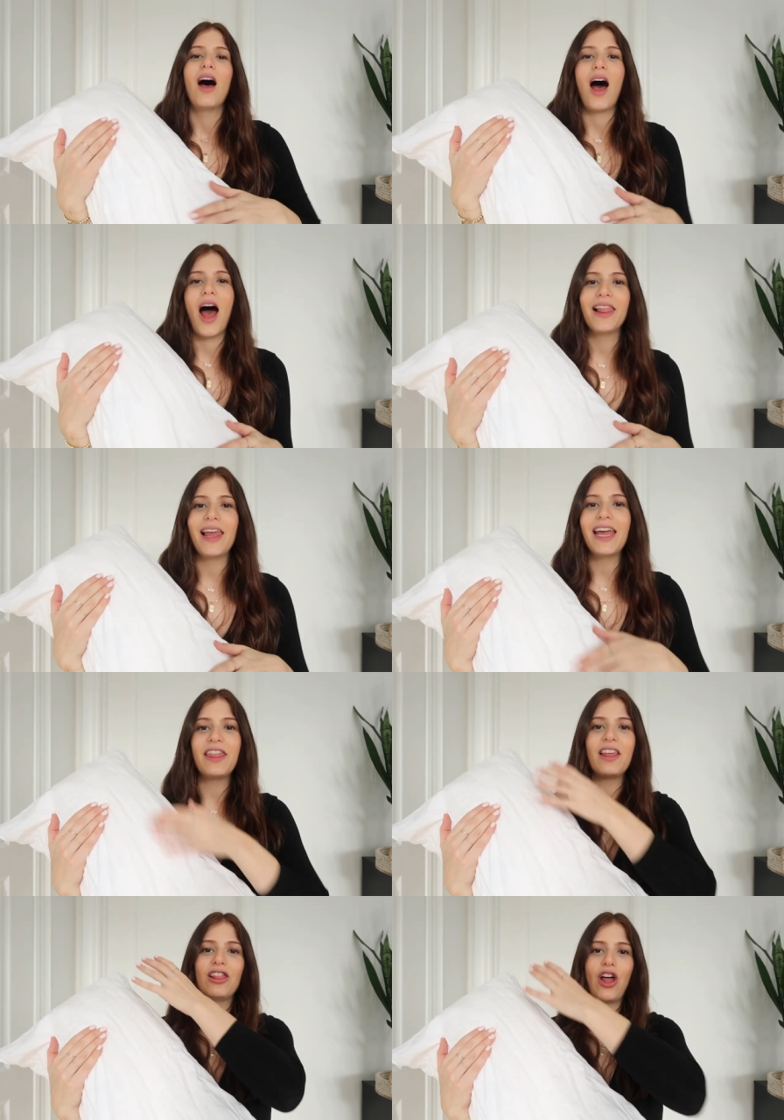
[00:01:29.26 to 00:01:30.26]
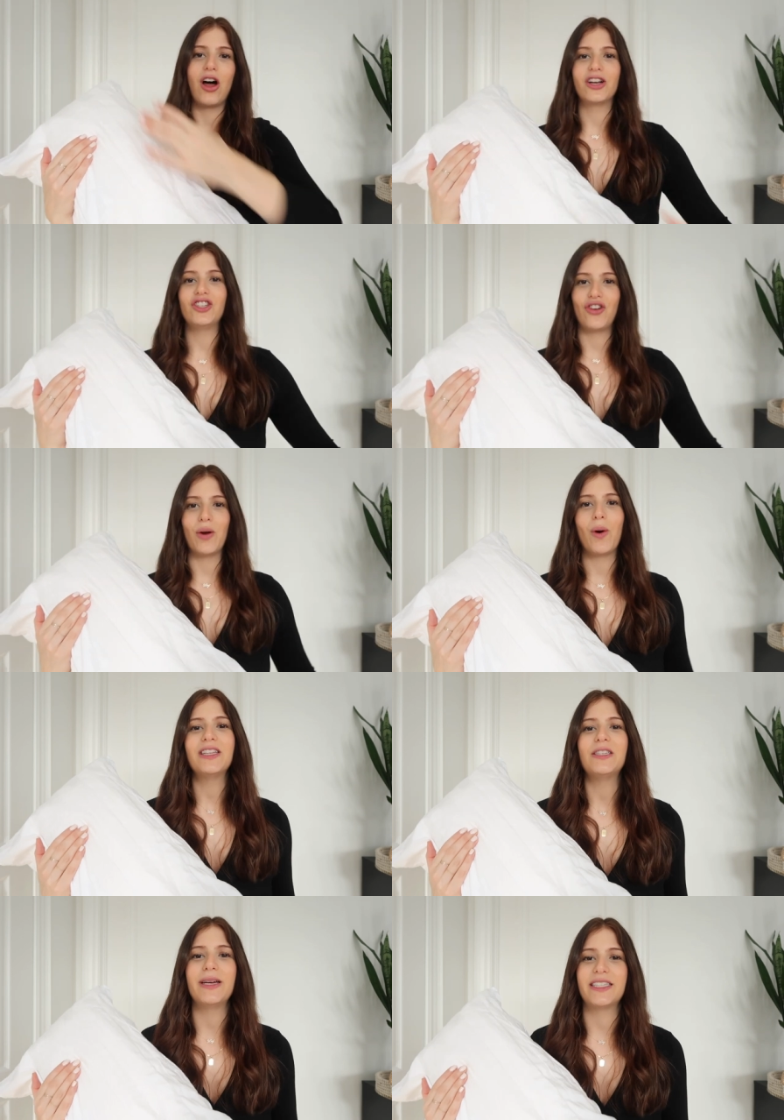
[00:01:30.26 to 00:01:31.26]
I like the long straight
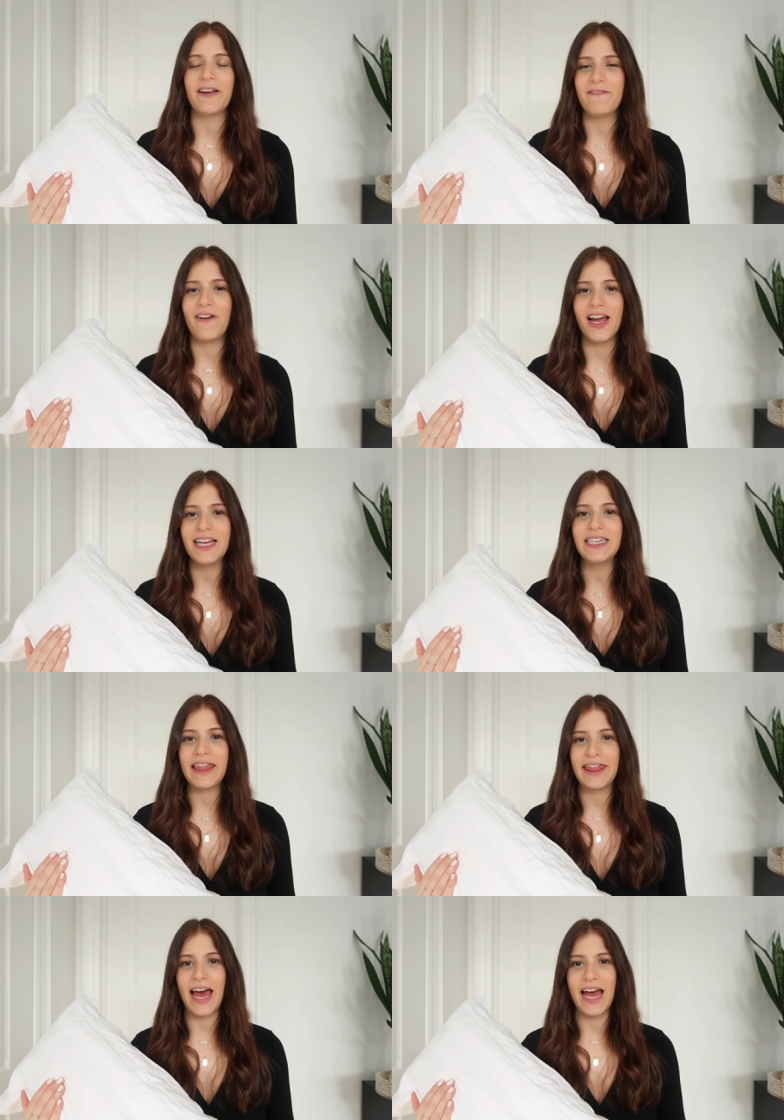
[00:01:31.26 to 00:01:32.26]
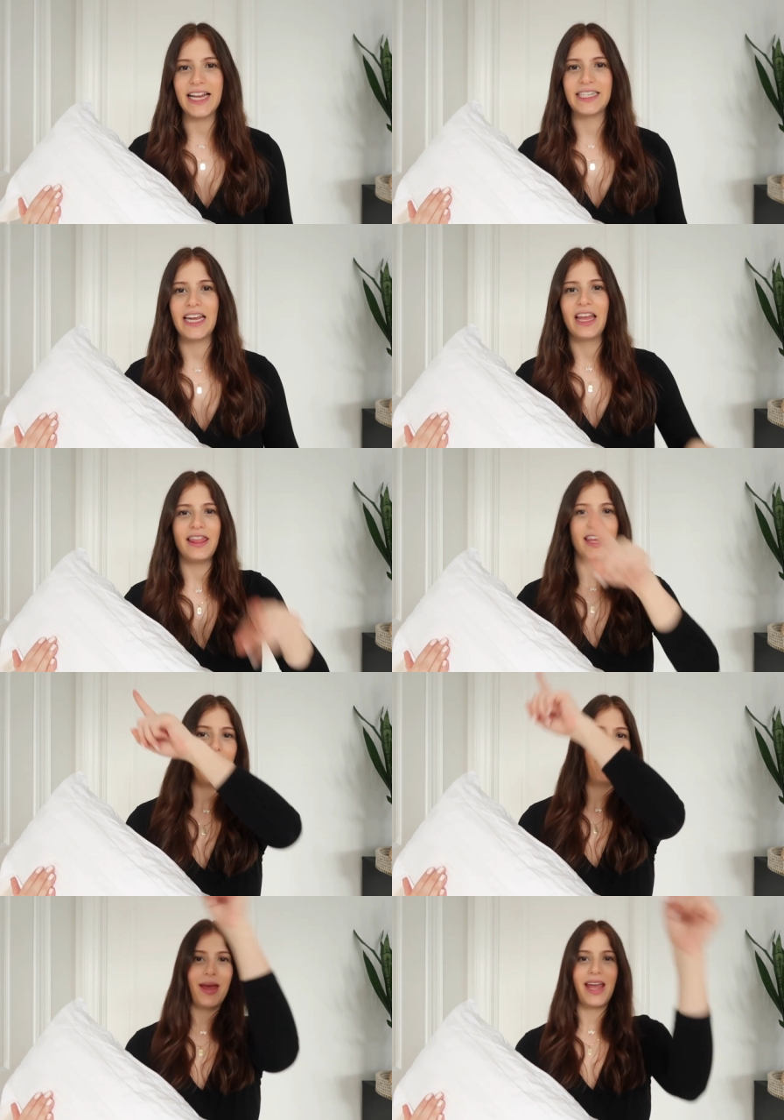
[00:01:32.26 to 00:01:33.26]
ones because I find that the
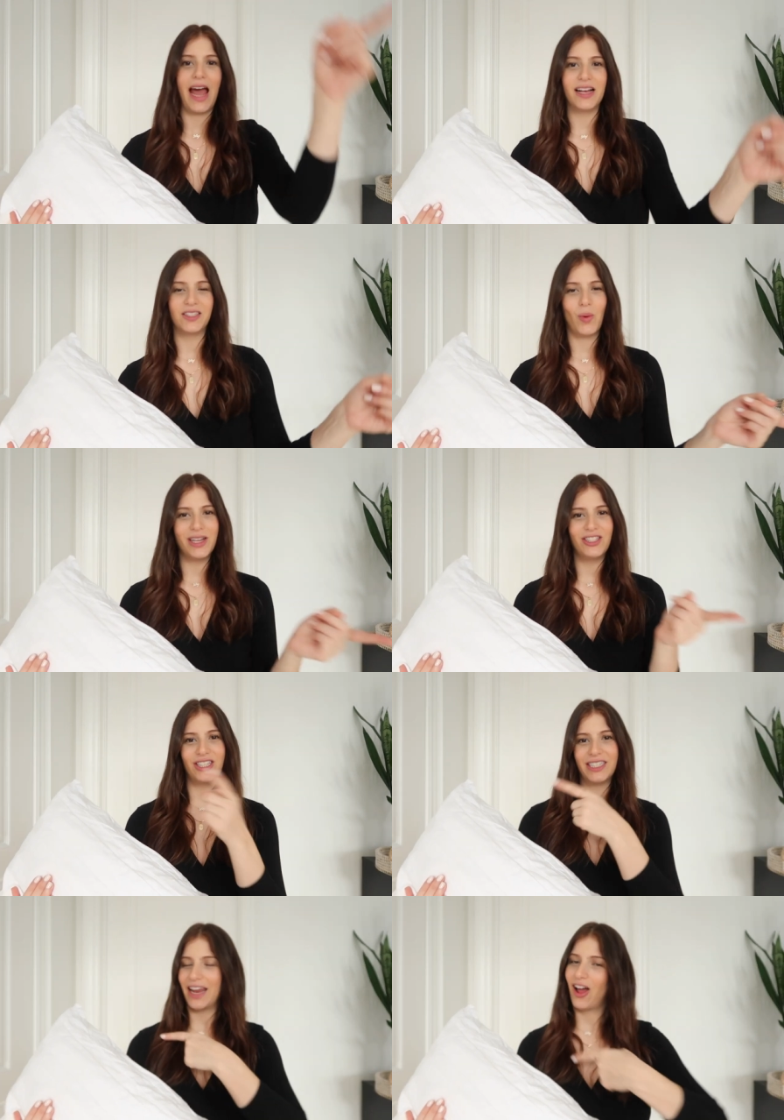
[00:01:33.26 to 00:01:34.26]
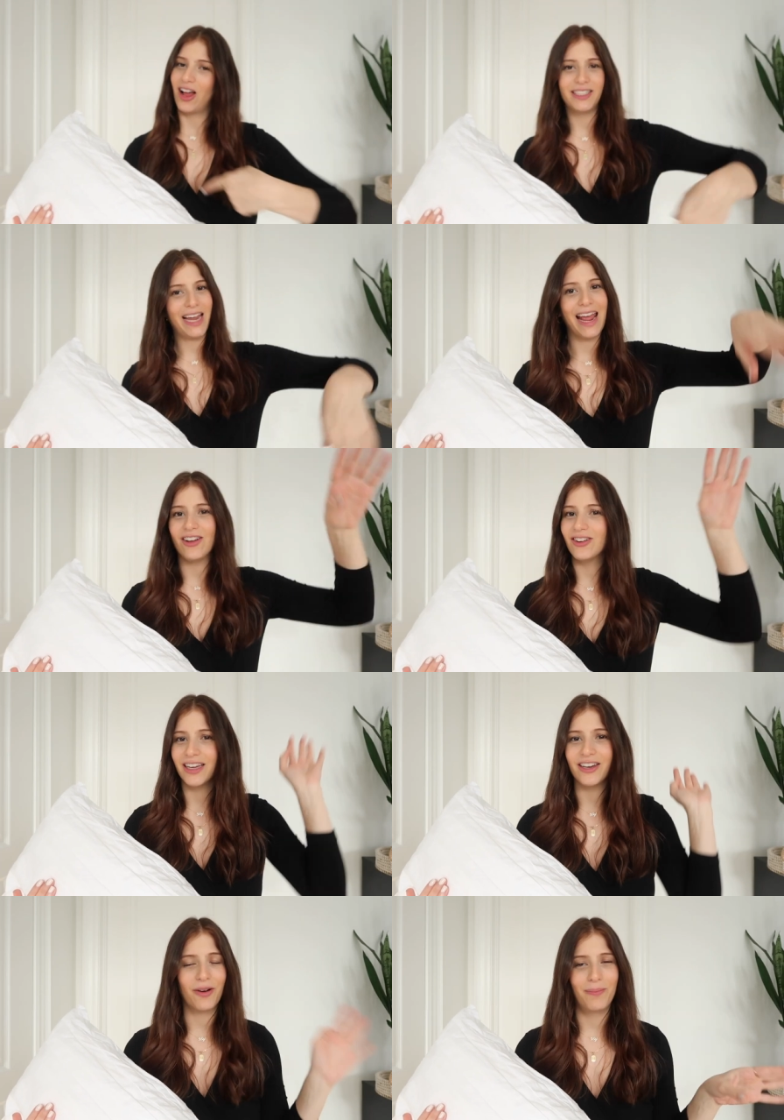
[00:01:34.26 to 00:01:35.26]
big S ones just get all tangled
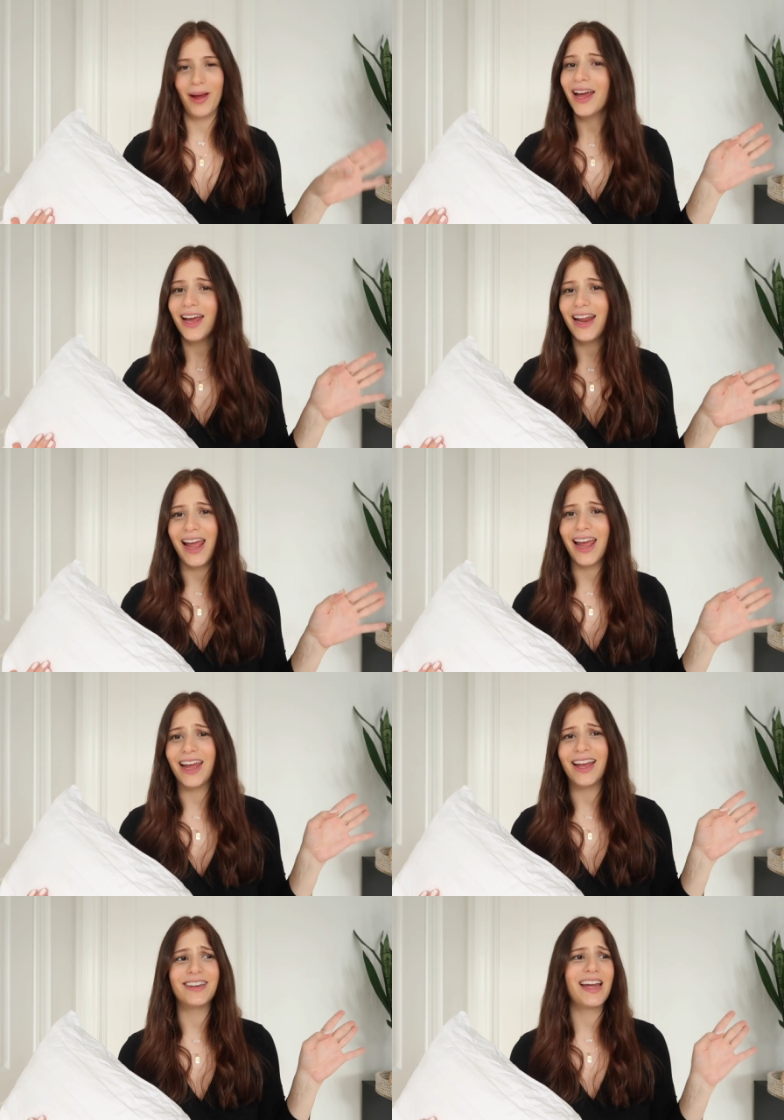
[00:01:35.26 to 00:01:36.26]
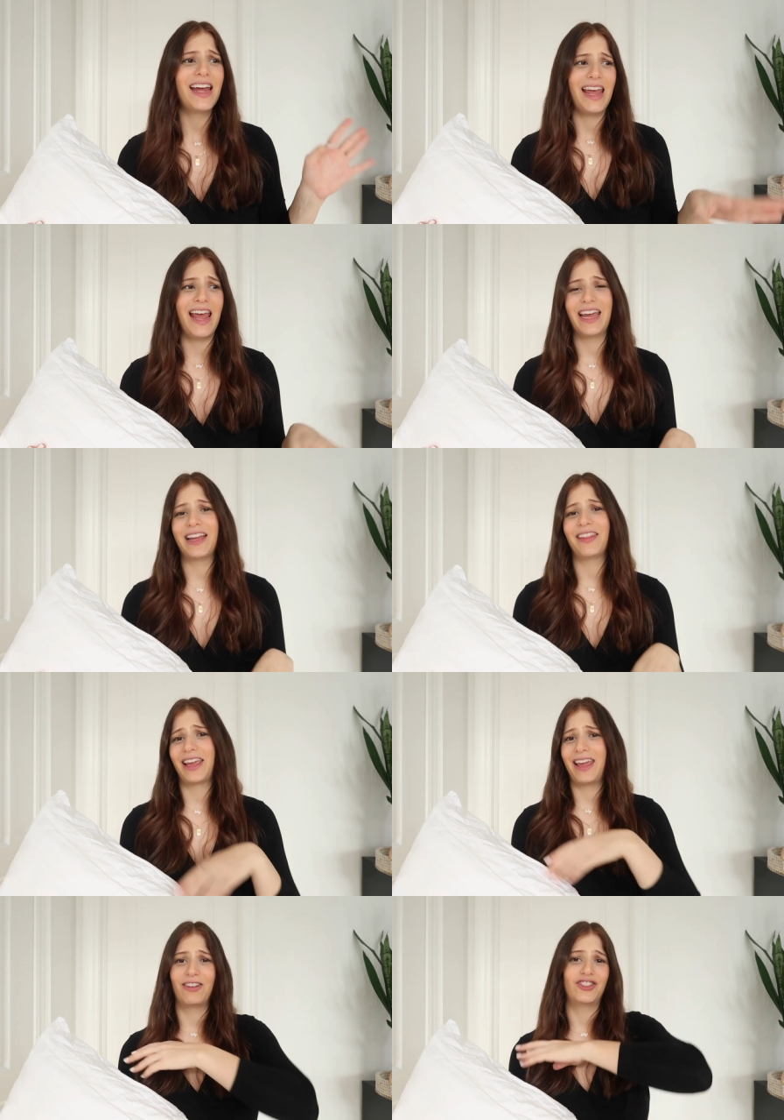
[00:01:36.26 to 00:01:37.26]
in your bed and it can like
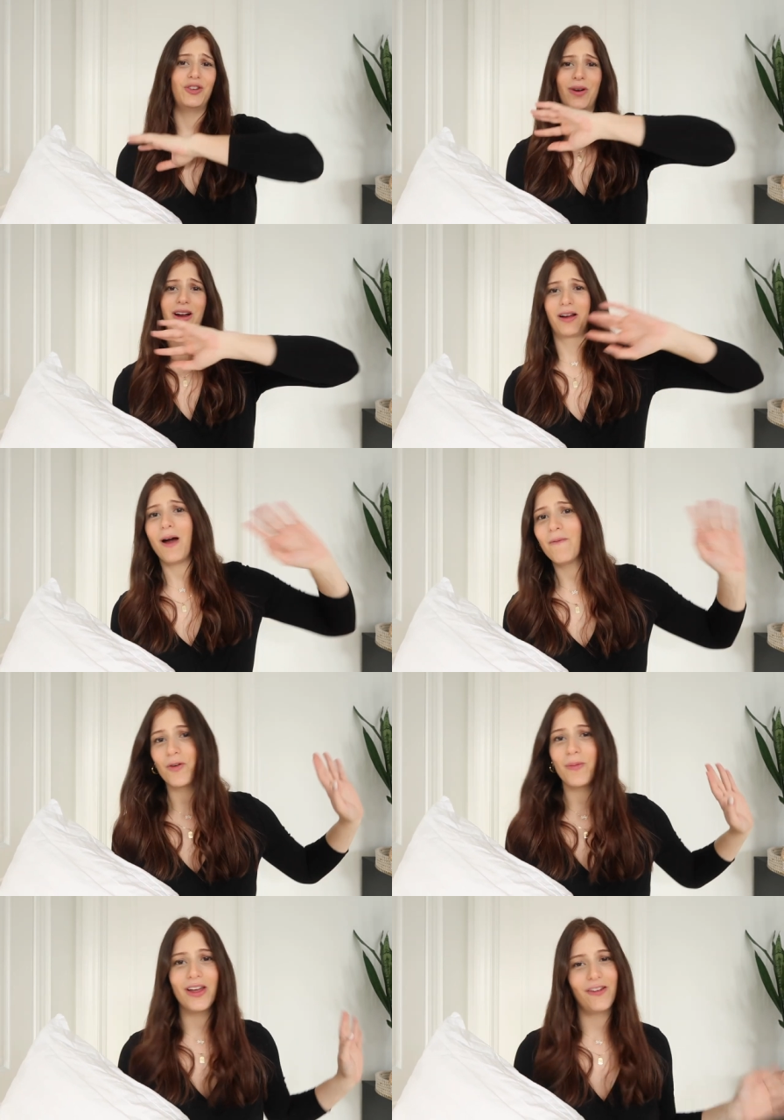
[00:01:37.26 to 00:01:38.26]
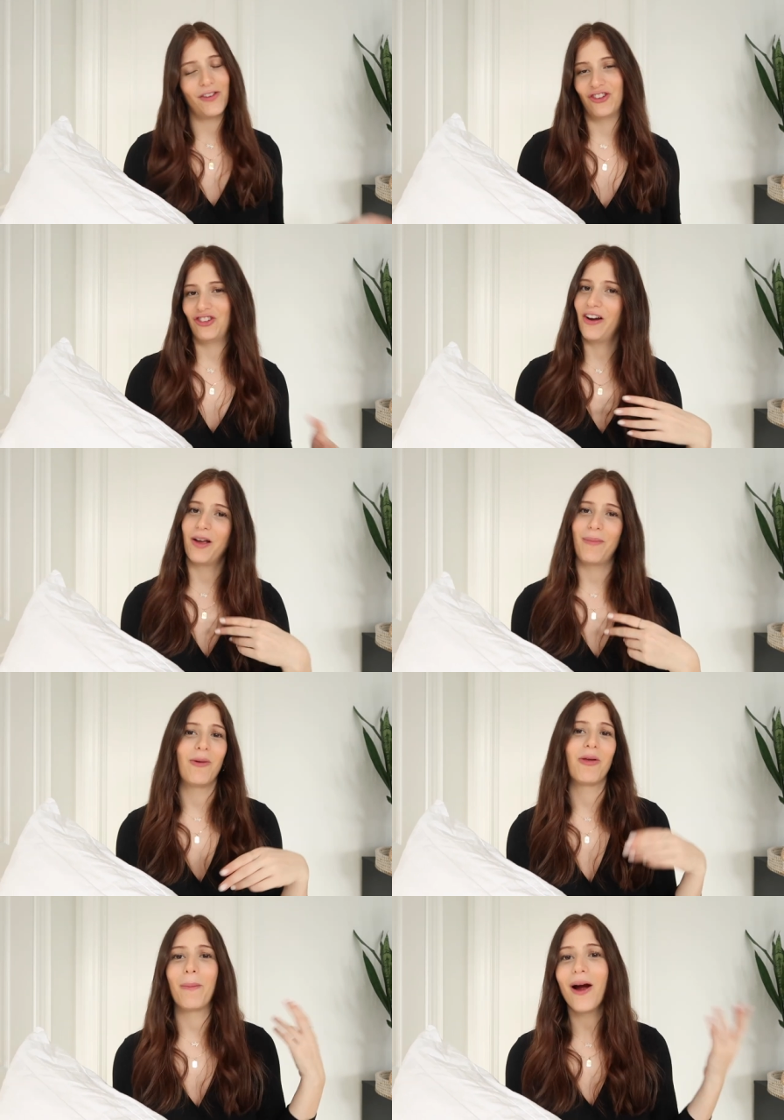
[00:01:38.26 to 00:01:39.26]
get super uncomfortable, and if you're sharing a bed
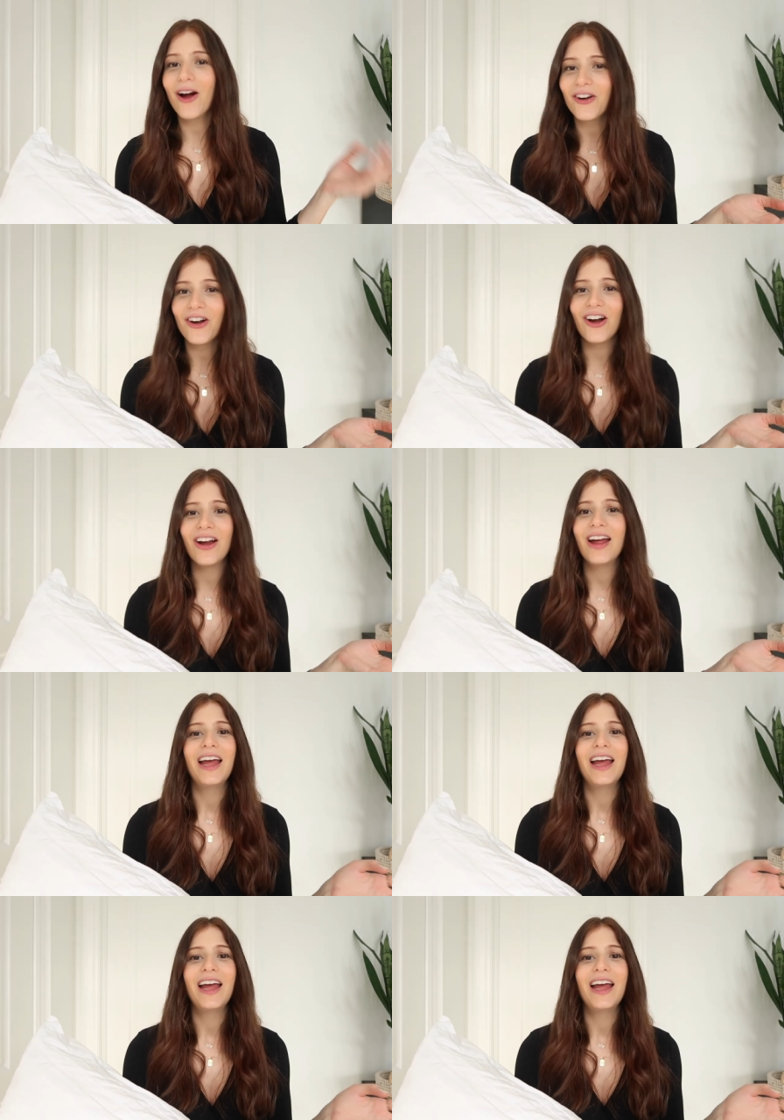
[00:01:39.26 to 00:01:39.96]
with a partner,